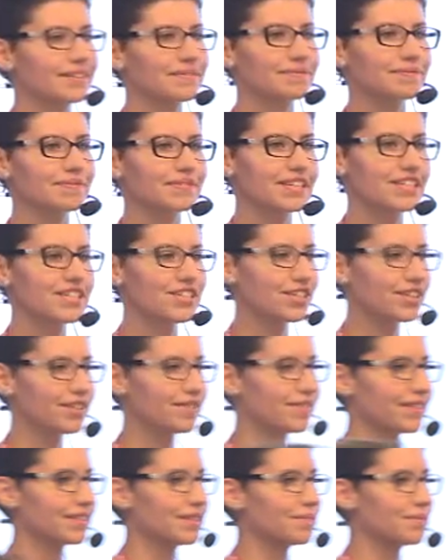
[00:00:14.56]
I'm
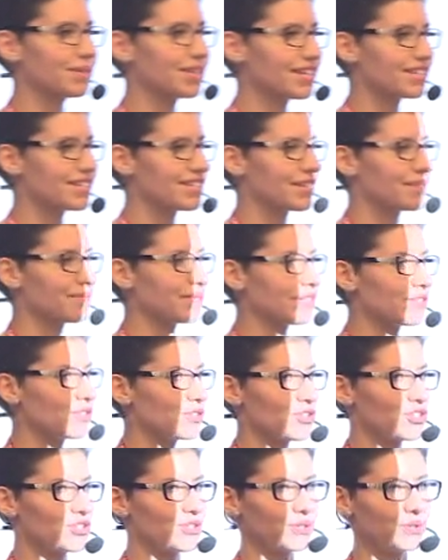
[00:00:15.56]
Anna.
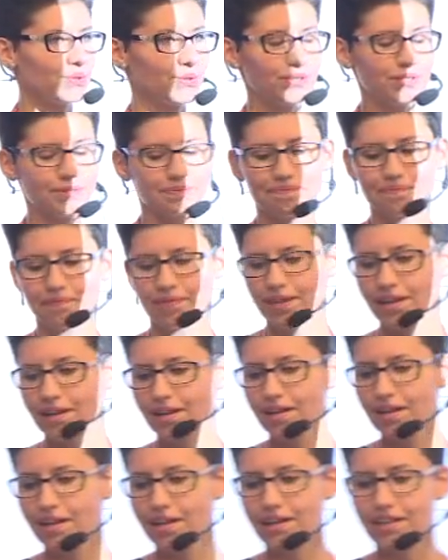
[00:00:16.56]
I've been doing
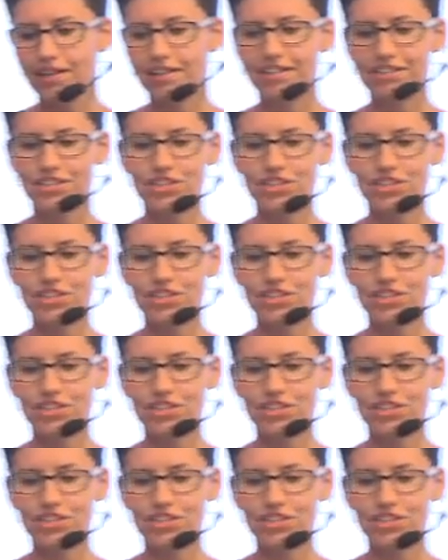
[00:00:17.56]
tests